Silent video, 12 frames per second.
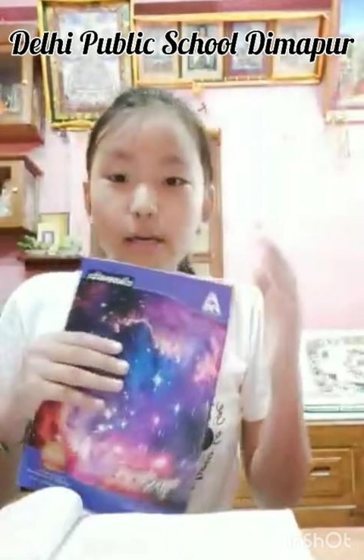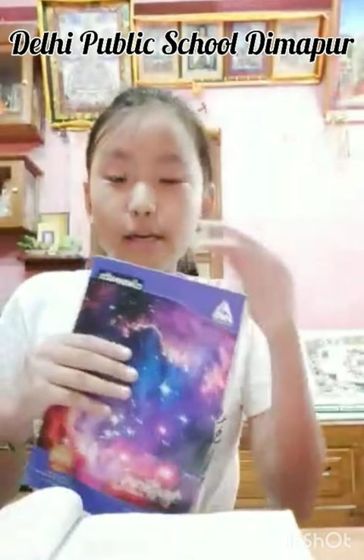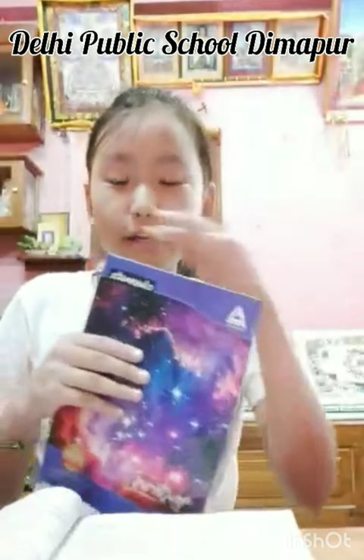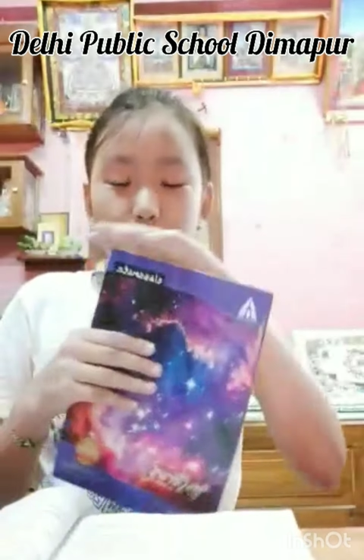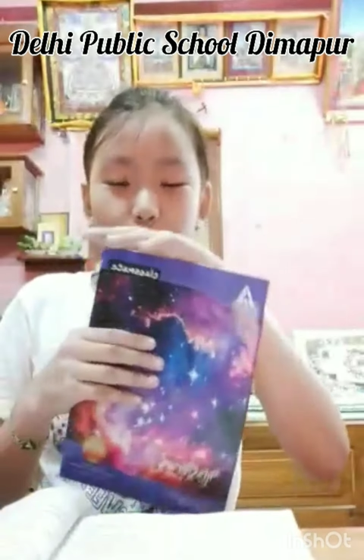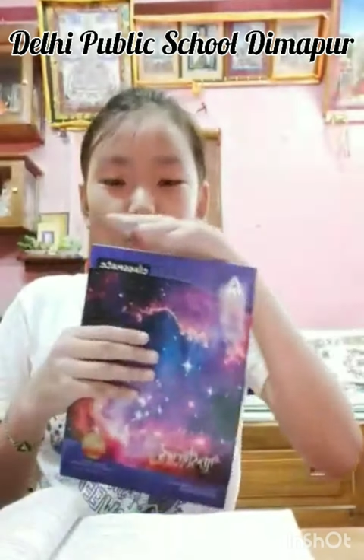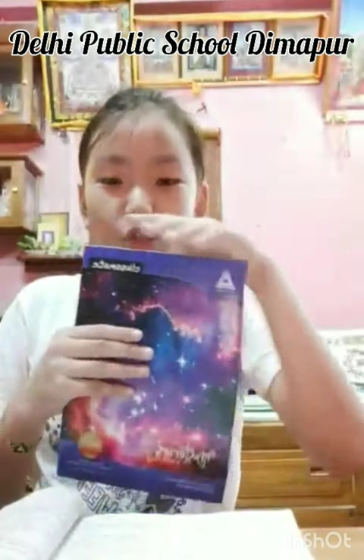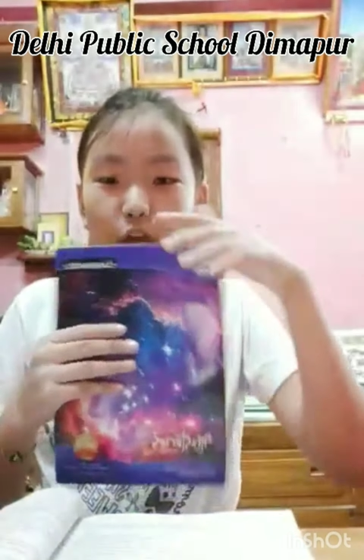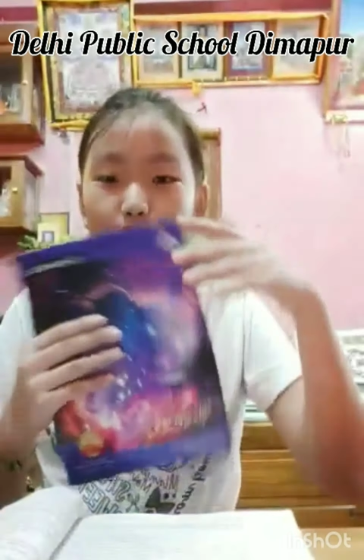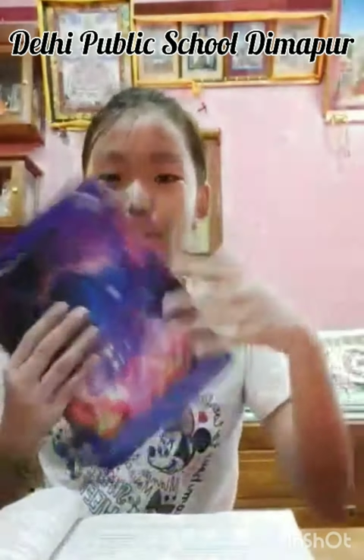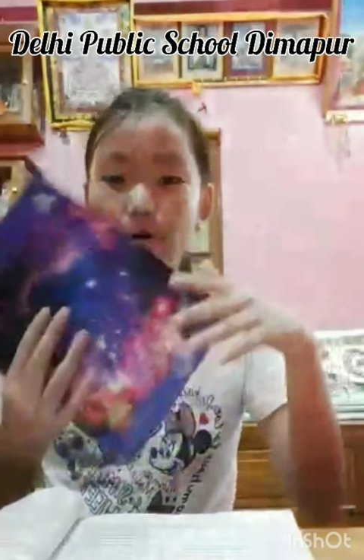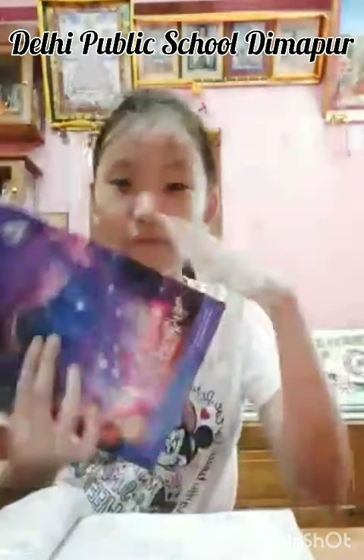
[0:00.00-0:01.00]
It has a
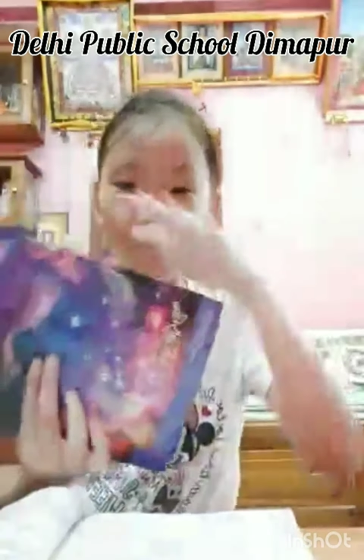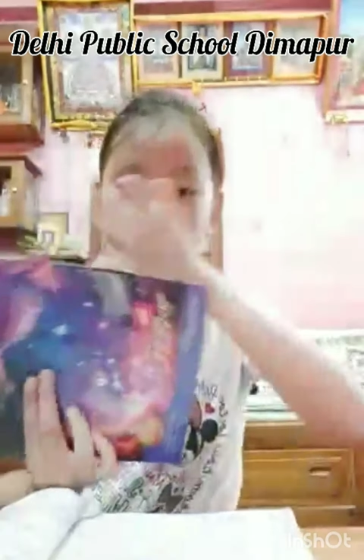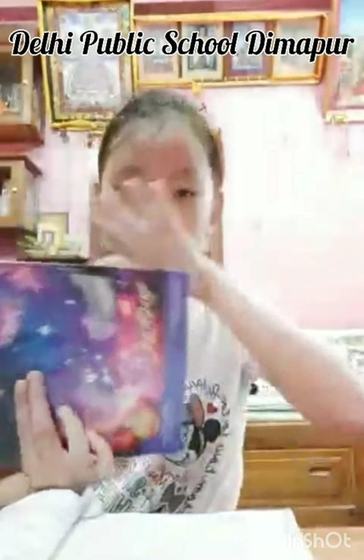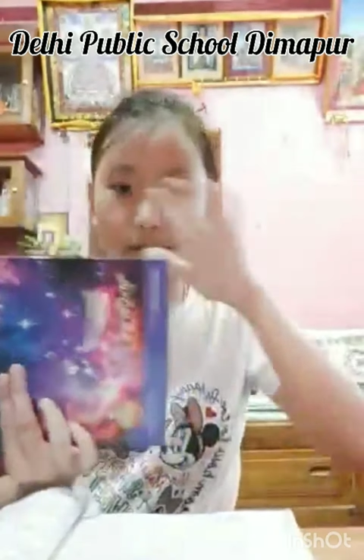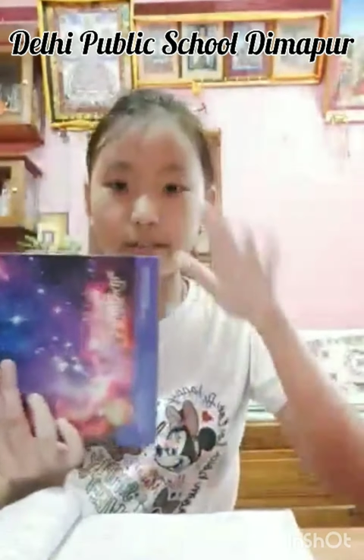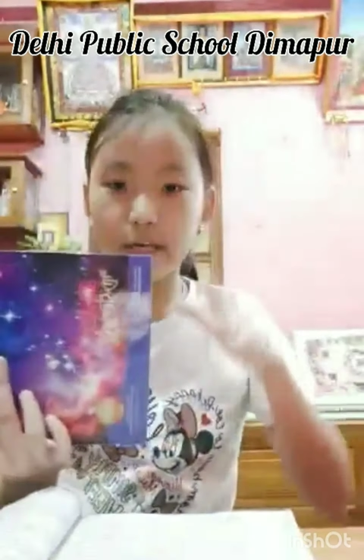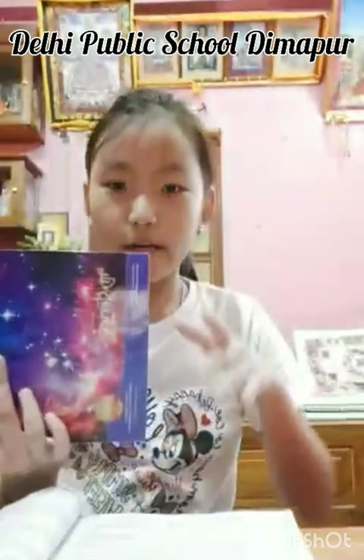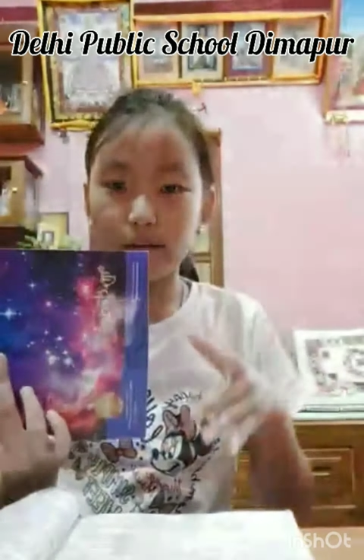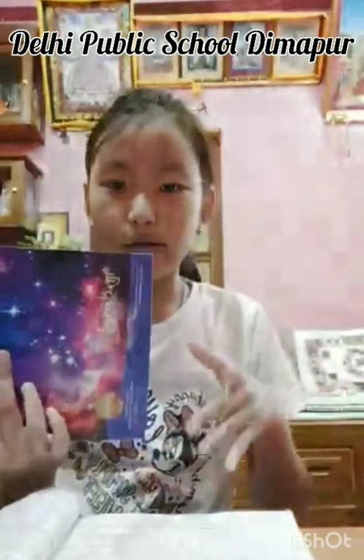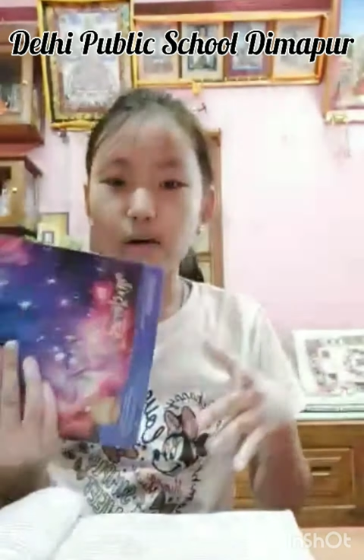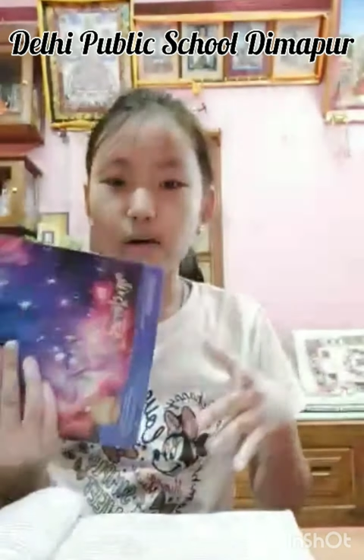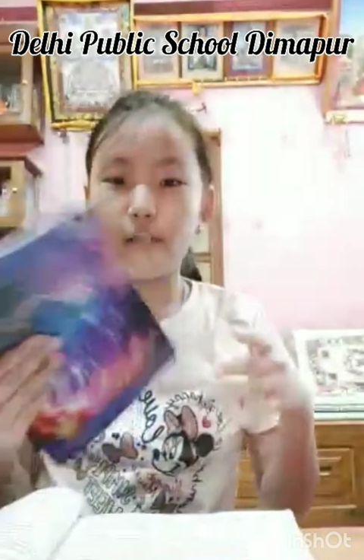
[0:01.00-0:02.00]
shape of a
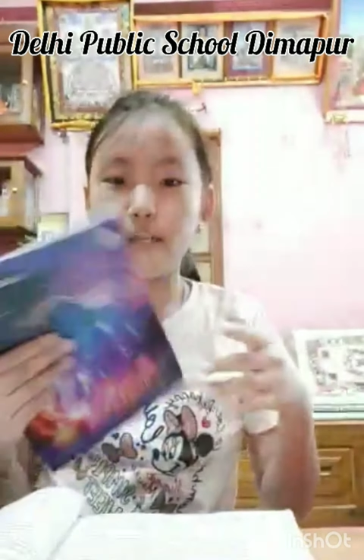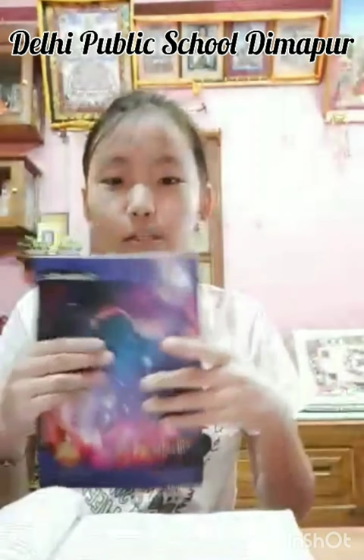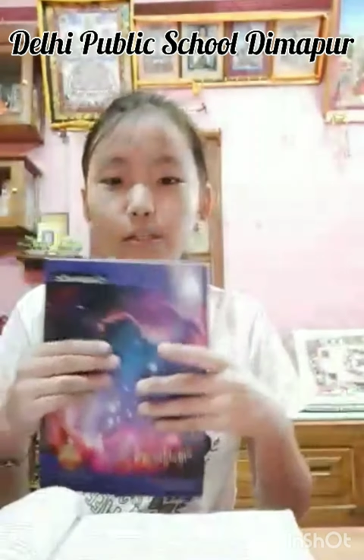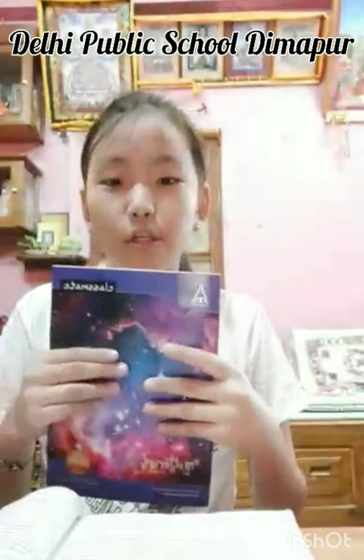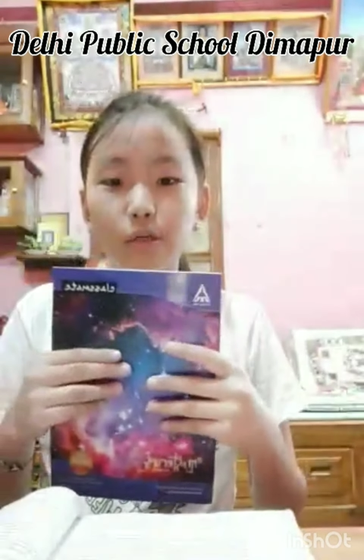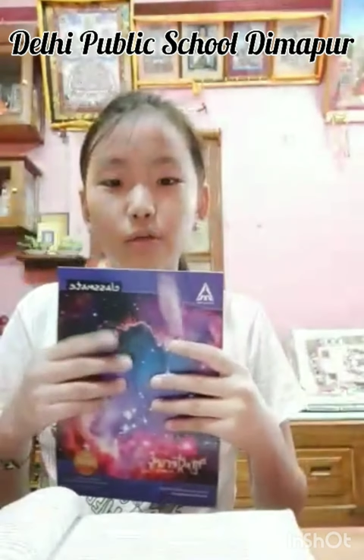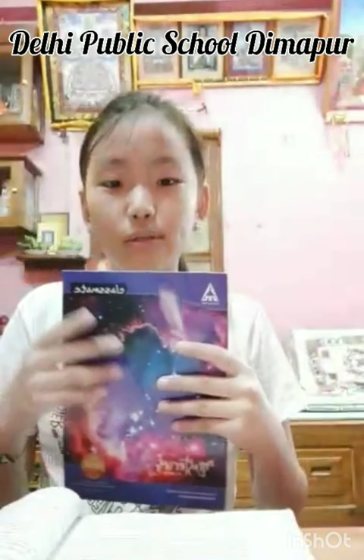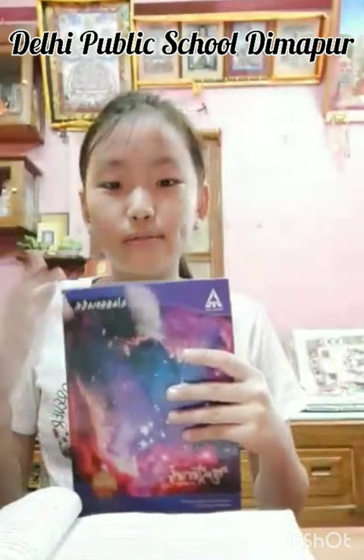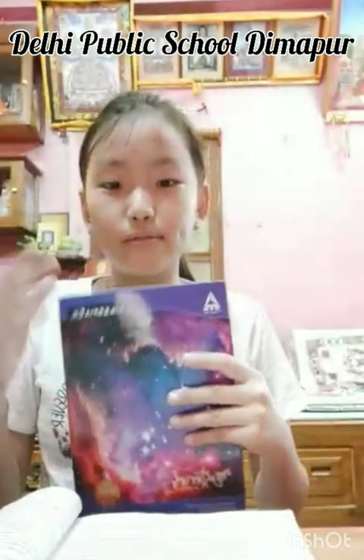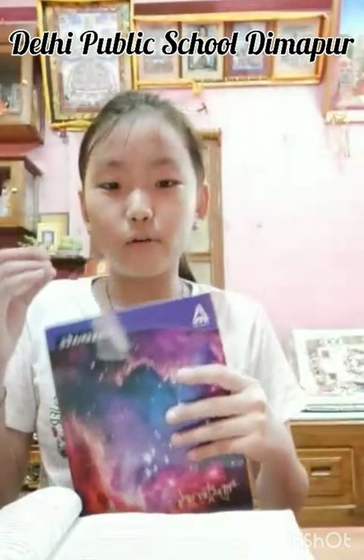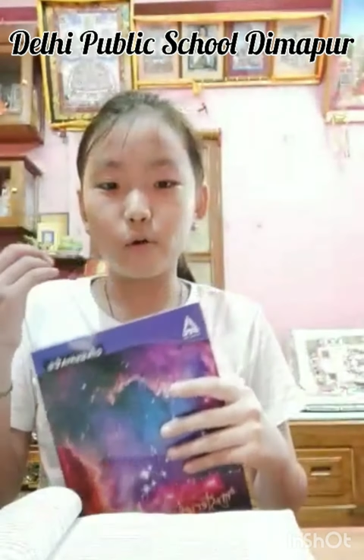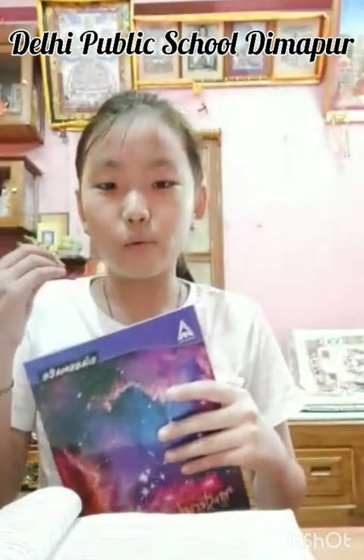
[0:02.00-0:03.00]
rectangle and is used
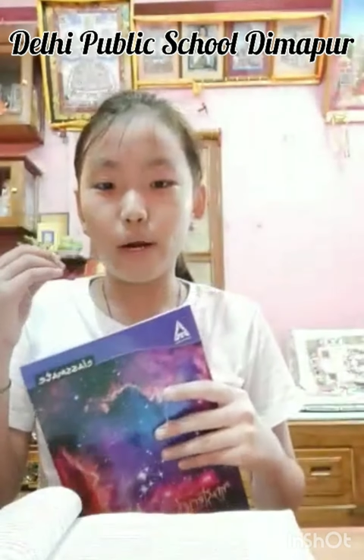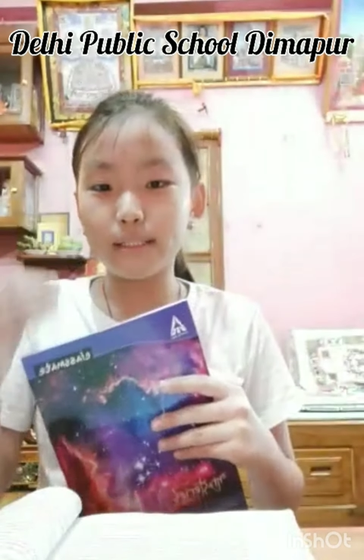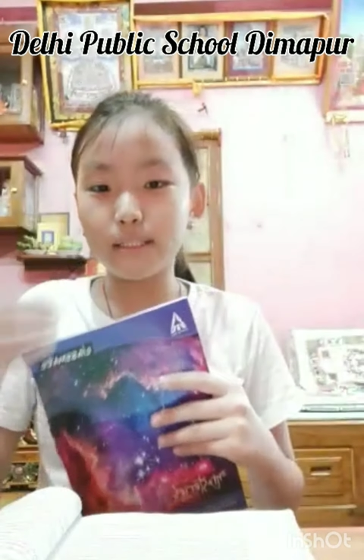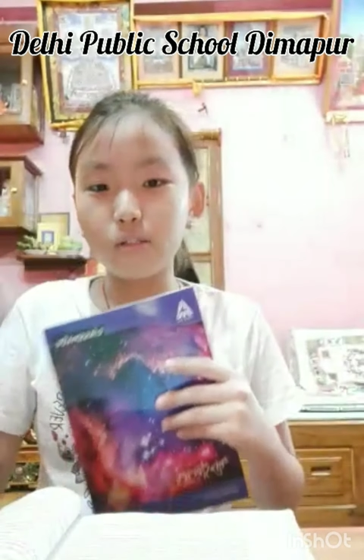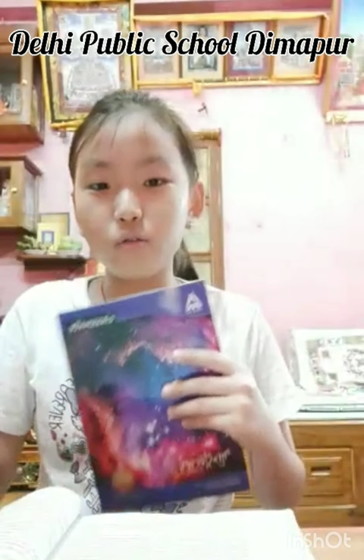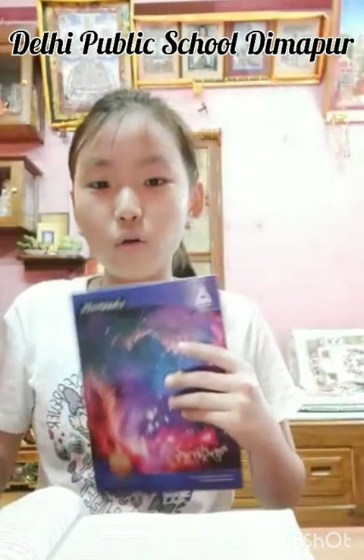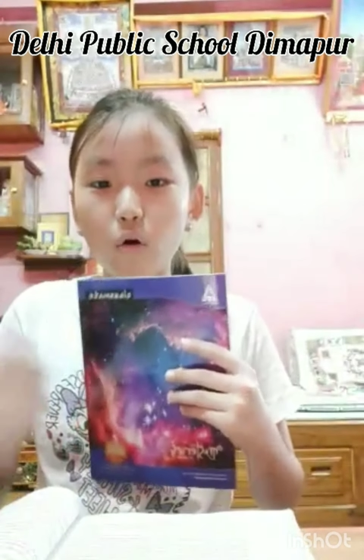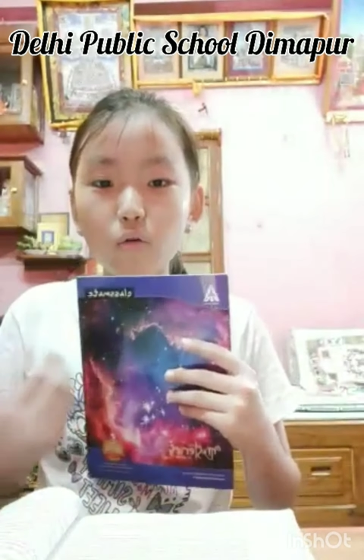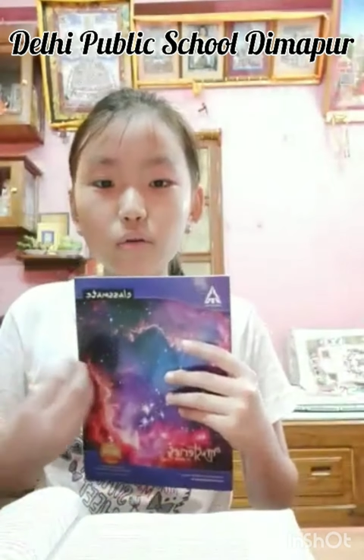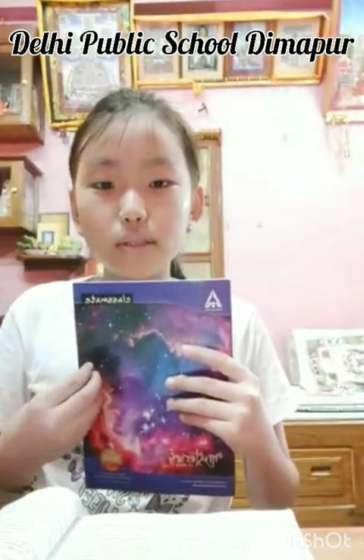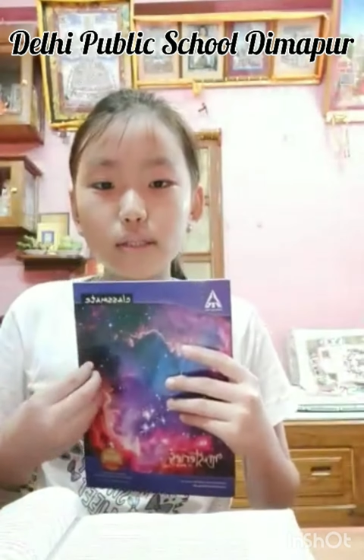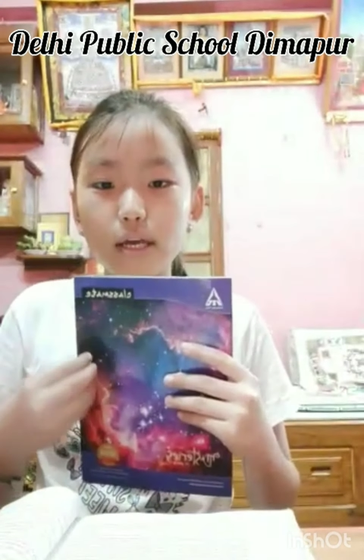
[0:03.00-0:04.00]
for writing
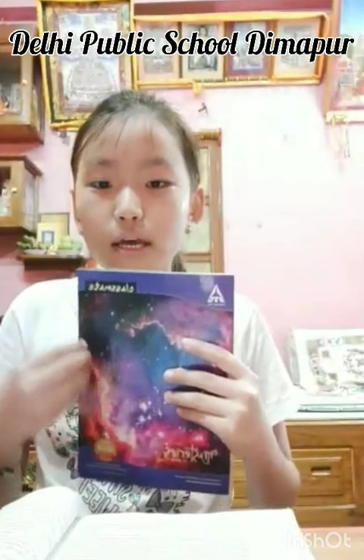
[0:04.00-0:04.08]
notes.